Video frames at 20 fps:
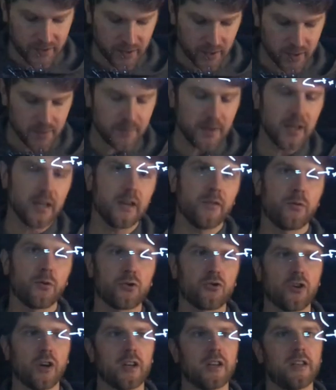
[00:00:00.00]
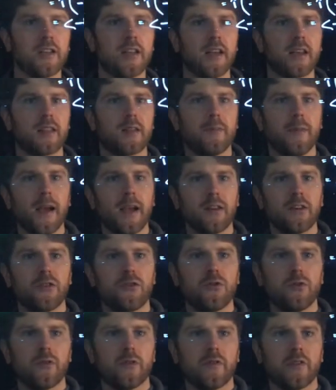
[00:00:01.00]
does mean, if we're trying to take the
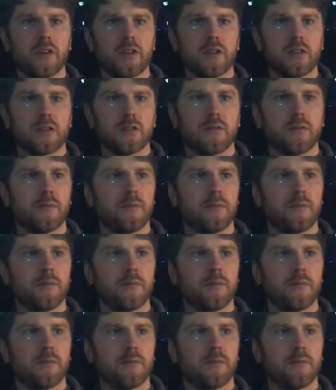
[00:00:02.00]
magnitude of this,